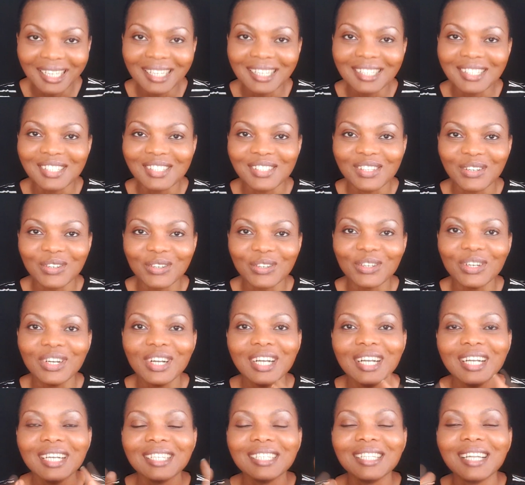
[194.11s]
So
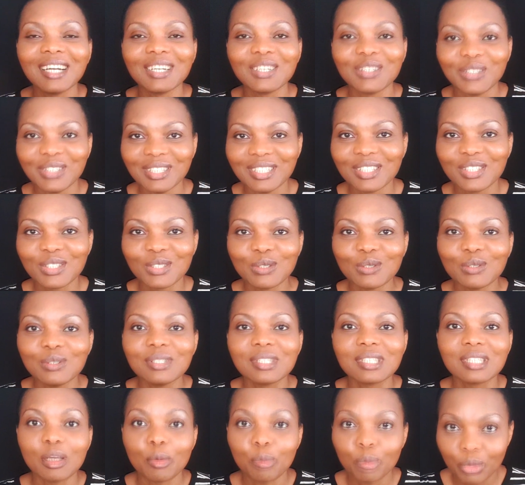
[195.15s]
they're going to
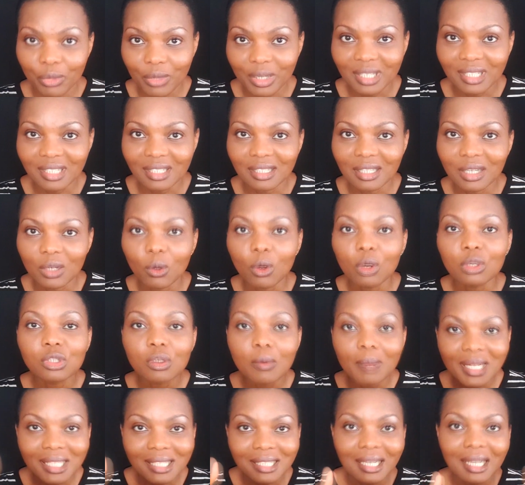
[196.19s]
separate it. They'll
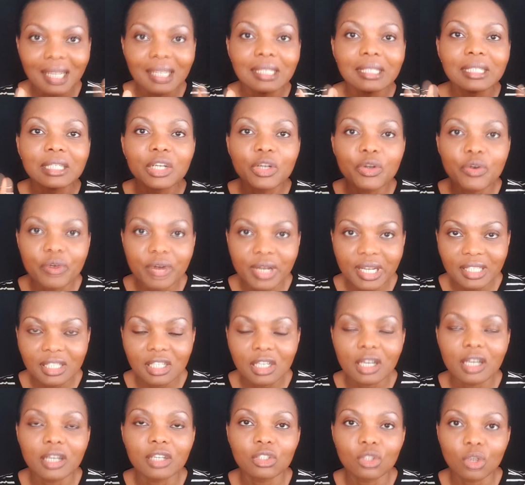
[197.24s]
automatically create
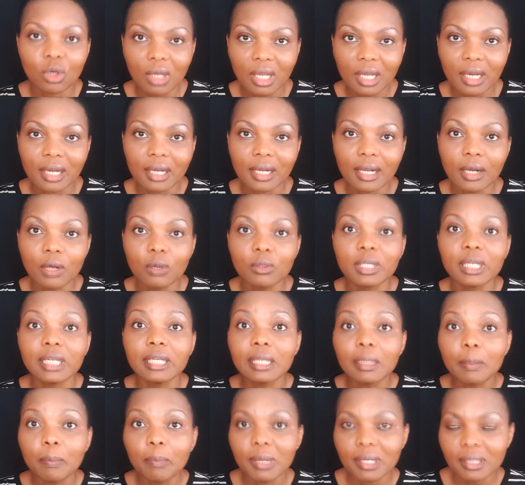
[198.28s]
a dollar account in
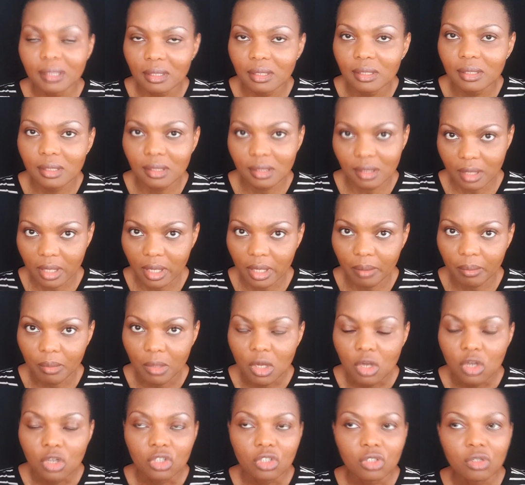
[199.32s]
the person's name.
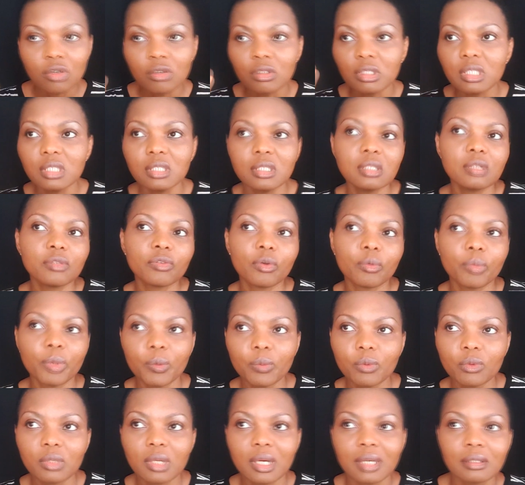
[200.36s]
So this is for
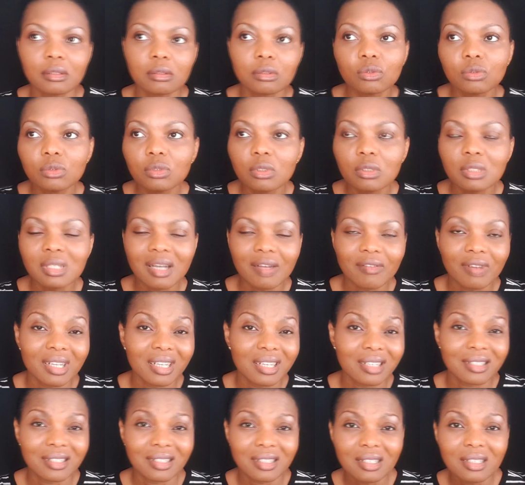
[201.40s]
people that do not have an
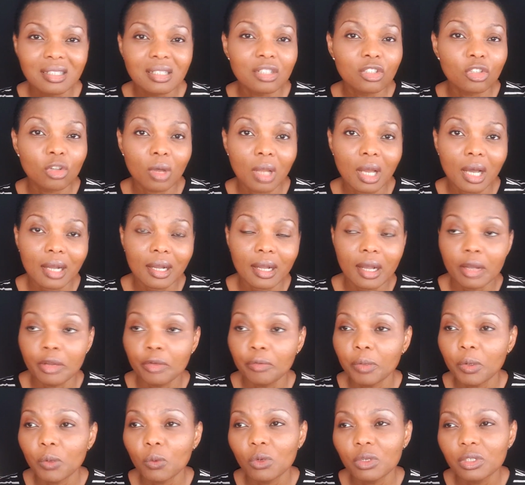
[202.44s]
existing dollar account. You'll be
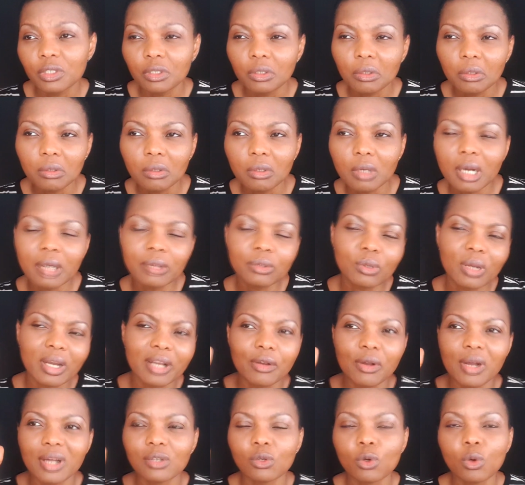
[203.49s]
wondering, oh, how do I go
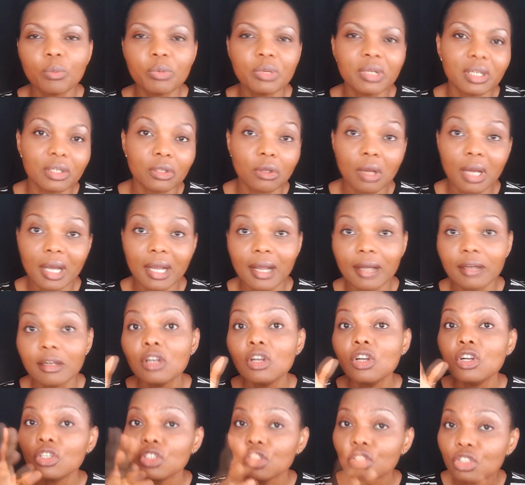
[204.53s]
and open a dollar account?
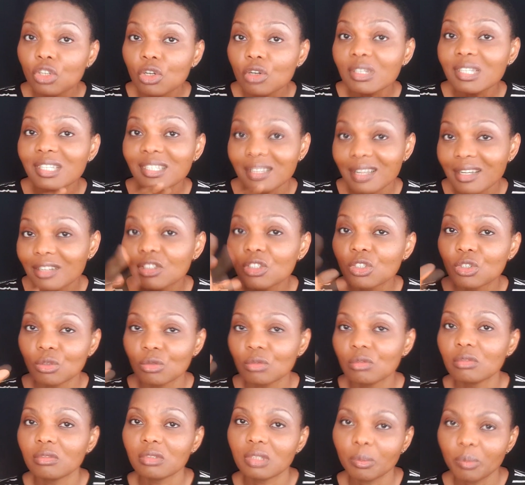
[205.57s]
Just send
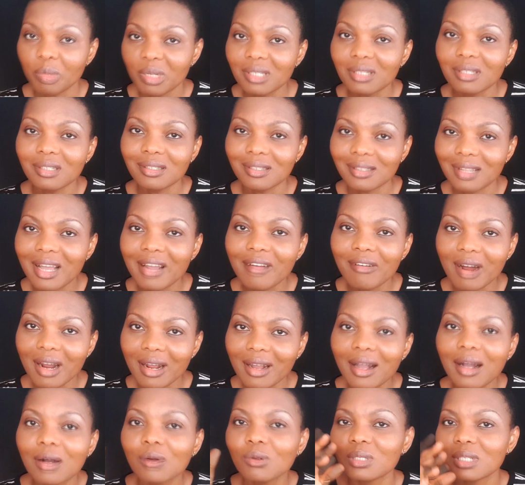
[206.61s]
to the person's Naira
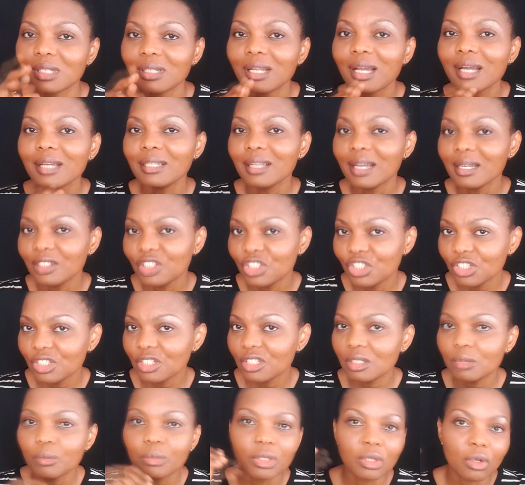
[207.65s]
account in either
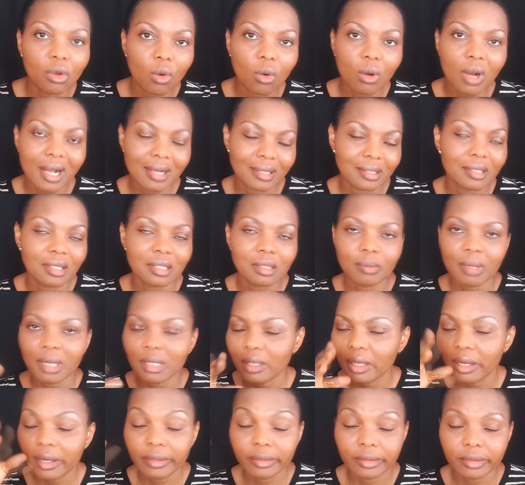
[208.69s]
GTB or Access Bank.
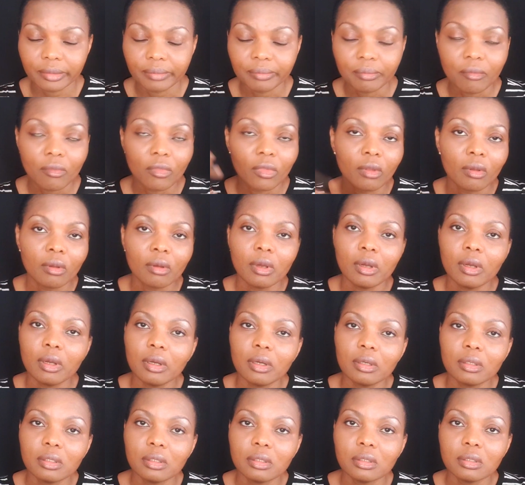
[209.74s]

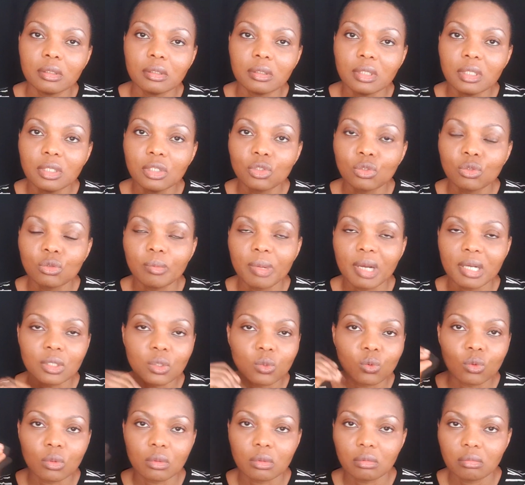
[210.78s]
And these 2 banks
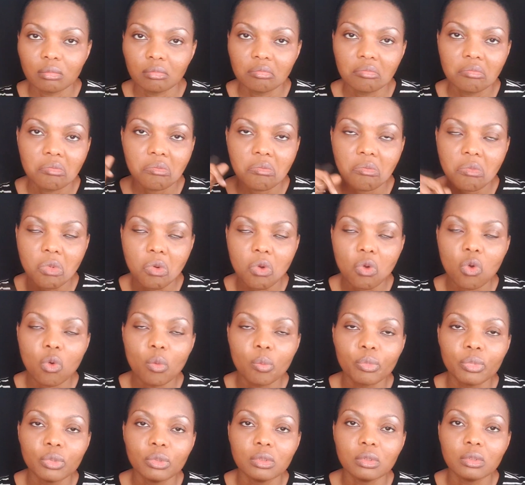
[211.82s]
will
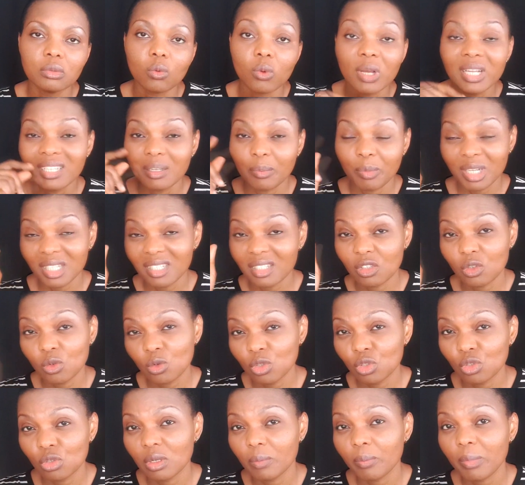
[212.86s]
open when the person goes
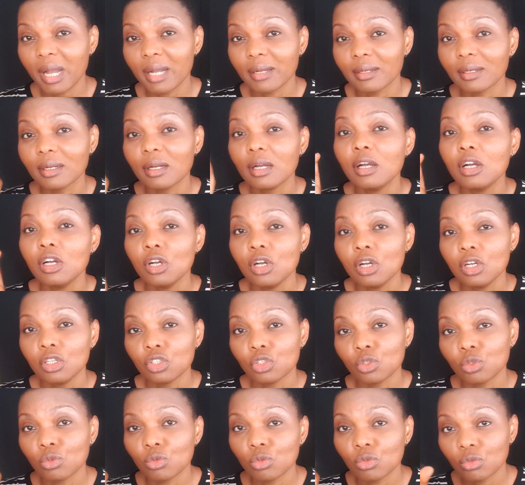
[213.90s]
to the bank
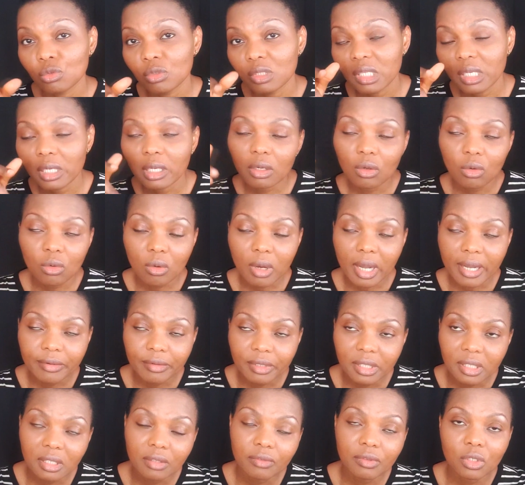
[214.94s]
to say, oh, I
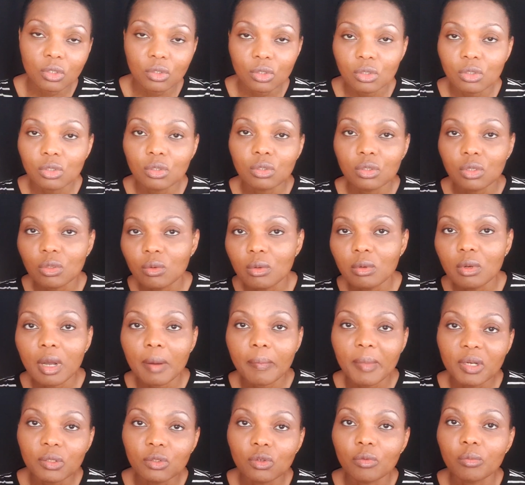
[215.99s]
received so
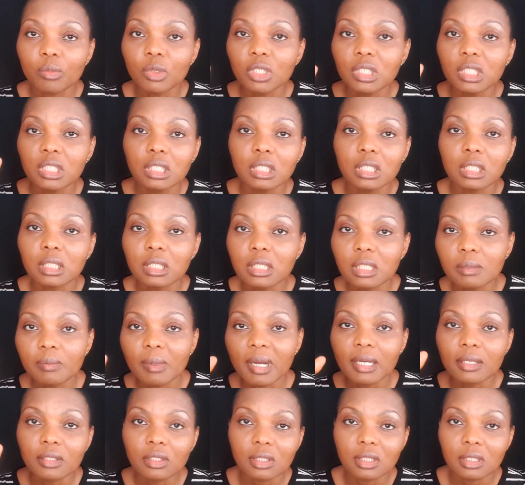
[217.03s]
amount of money in this
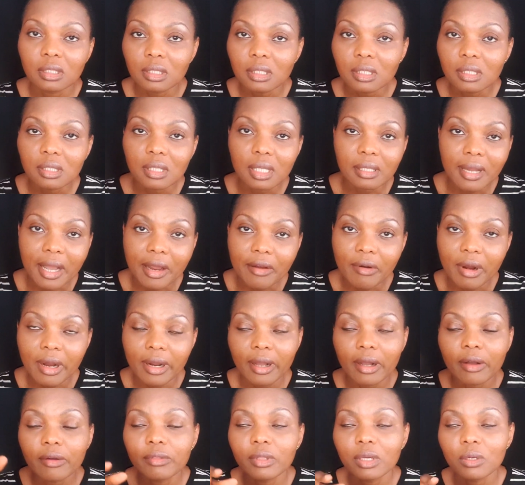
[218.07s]
bank, in this Naira
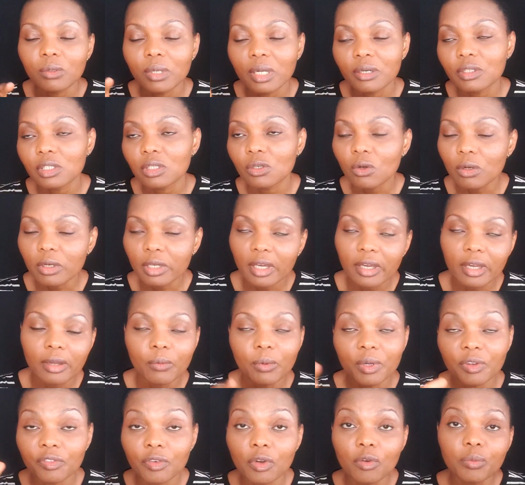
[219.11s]
account. They will now say, okay,
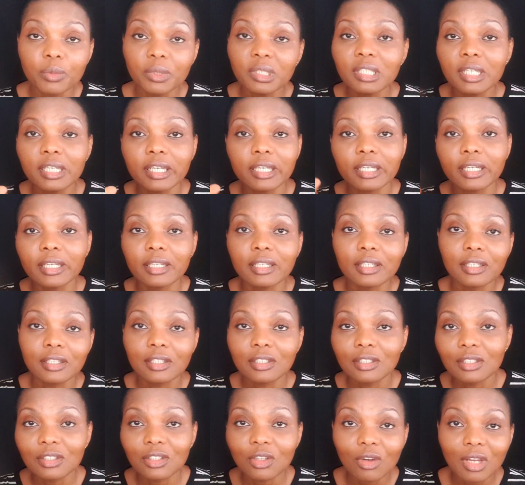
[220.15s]
we've opened
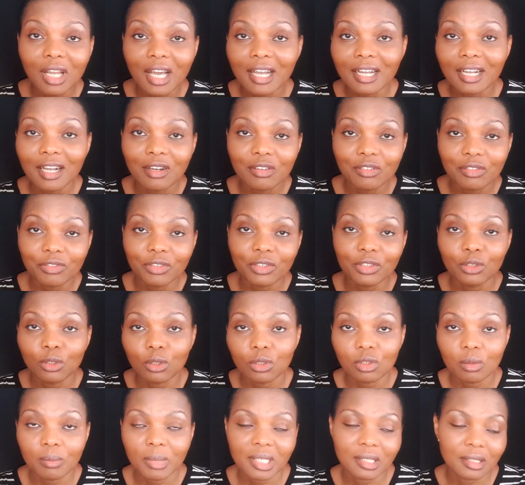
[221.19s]
the dollar account for you
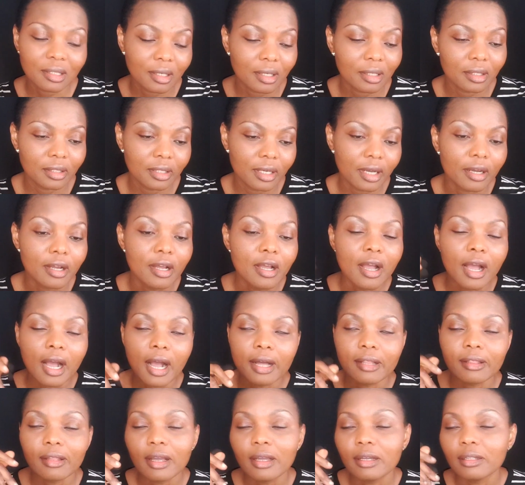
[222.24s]
automatically. Yeah,
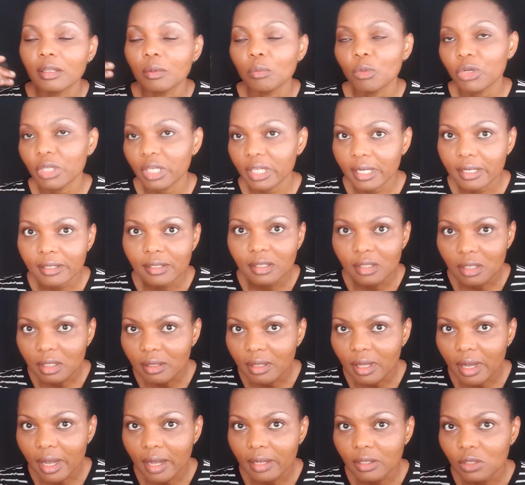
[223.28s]
and then the money can sit
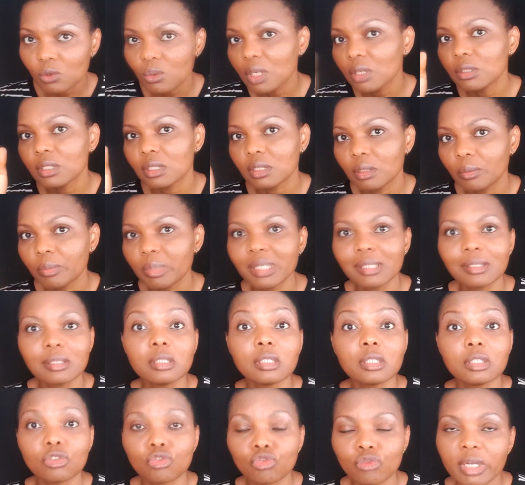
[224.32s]
there as well till the person
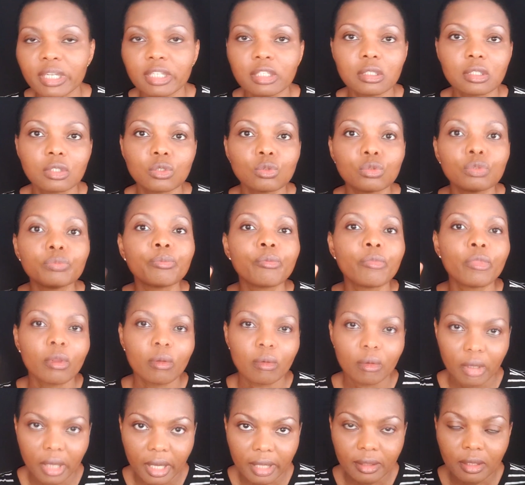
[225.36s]
is ready to
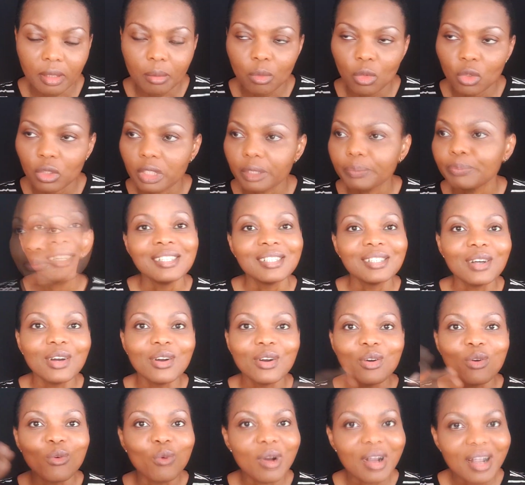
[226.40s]
get the money.
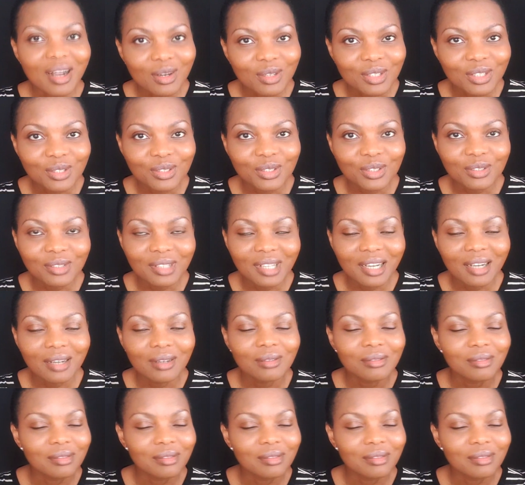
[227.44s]
So what else to do now?